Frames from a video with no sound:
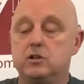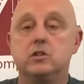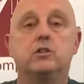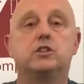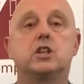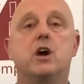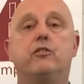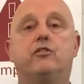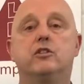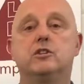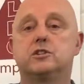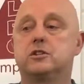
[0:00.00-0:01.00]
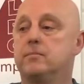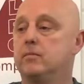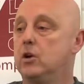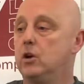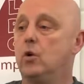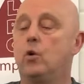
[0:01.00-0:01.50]
sofas,
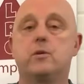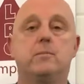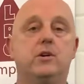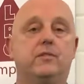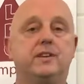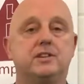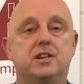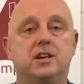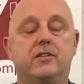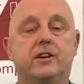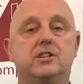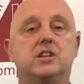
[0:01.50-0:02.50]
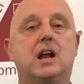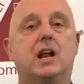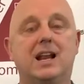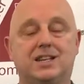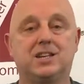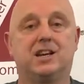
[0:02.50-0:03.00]
automotive interiors,
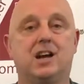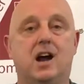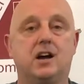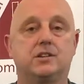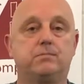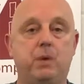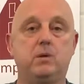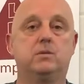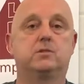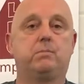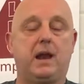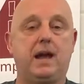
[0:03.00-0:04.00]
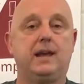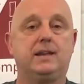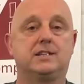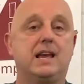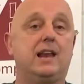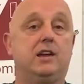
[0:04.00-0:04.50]
classic cars, boats, planes,
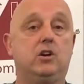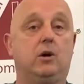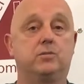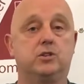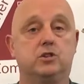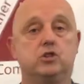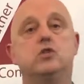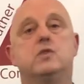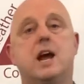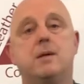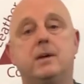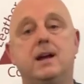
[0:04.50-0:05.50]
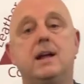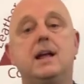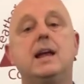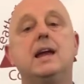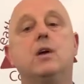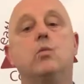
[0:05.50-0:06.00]
helicopters, you name it.
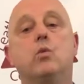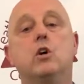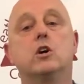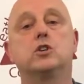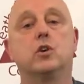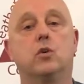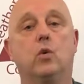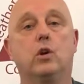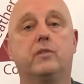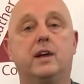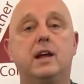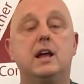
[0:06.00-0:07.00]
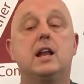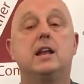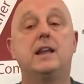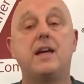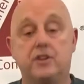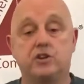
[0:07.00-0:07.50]
It works on all of it.
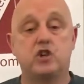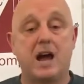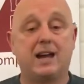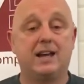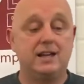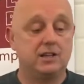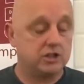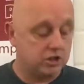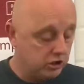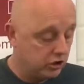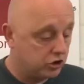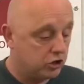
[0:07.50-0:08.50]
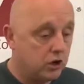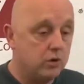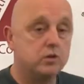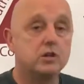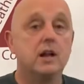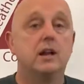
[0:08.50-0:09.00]
Leather jackets, your
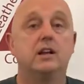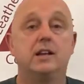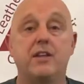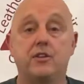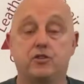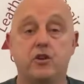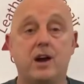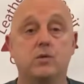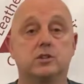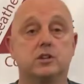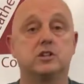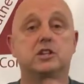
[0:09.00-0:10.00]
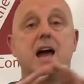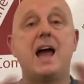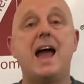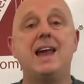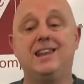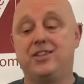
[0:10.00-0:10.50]
shoes, leather trousers,
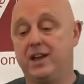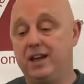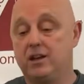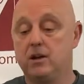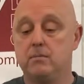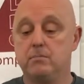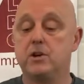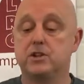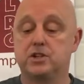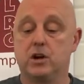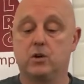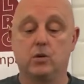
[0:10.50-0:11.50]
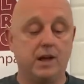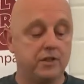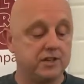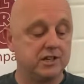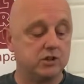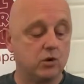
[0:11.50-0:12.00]
anything, motorcycle leathers.
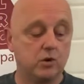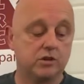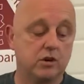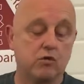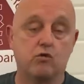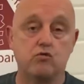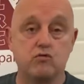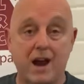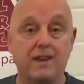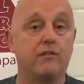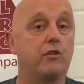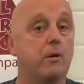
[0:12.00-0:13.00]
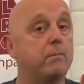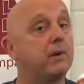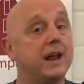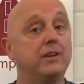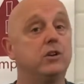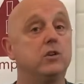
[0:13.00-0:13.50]
also great for a
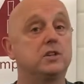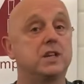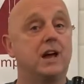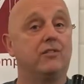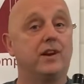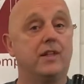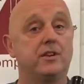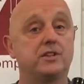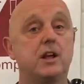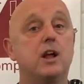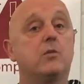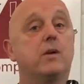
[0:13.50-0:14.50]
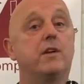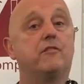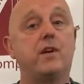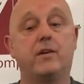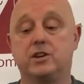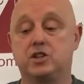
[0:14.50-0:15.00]
brand new set of leathers where they're
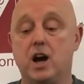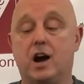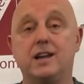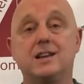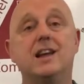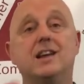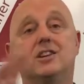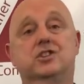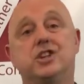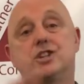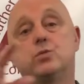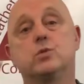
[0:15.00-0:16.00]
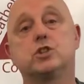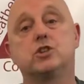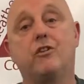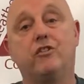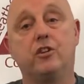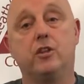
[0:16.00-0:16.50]
very tight, because this will
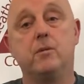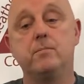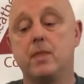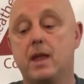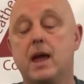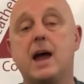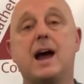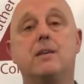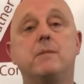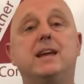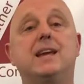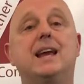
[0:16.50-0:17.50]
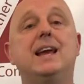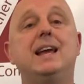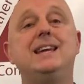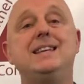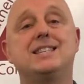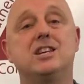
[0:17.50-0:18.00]
soften them and make it
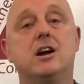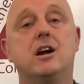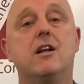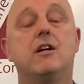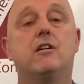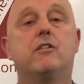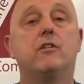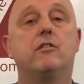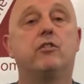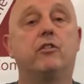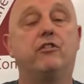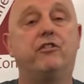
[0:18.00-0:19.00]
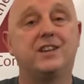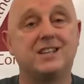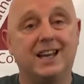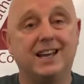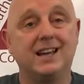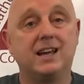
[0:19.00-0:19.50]
easier for
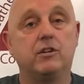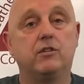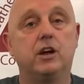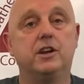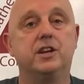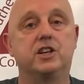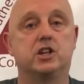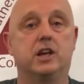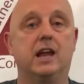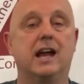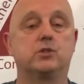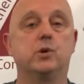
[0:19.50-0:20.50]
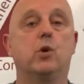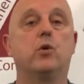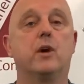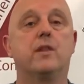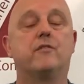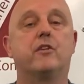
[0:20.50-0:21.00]
fitting initially. As we all know,
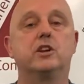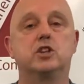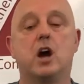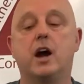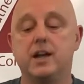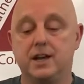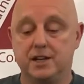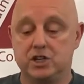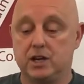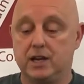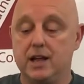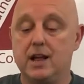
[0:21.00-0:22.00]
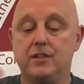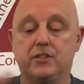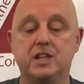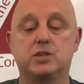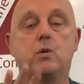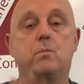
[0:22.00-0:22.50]
they're very tight initially.
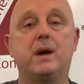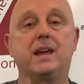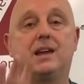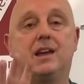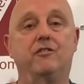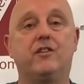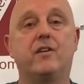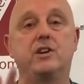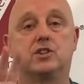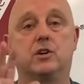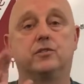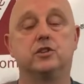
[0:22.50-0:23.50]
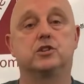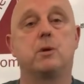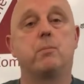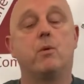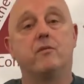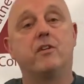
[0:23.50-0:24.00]
This will make it very soft and
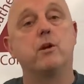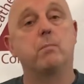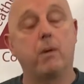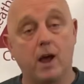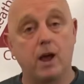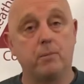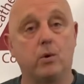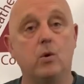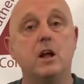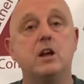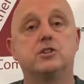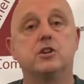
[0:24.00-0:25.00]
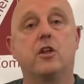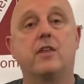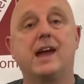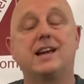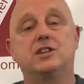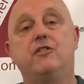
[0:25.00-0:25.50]
supple and very pliable, so that they
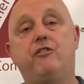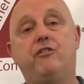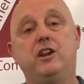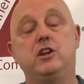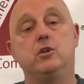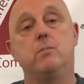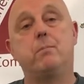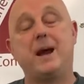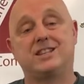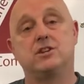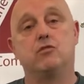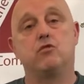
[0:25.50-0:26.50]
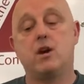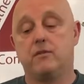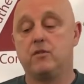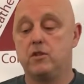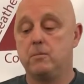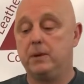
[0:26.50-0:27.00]
actually fit you better right
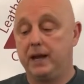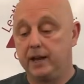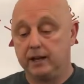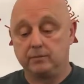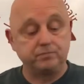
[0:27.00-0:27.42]
from the beginning.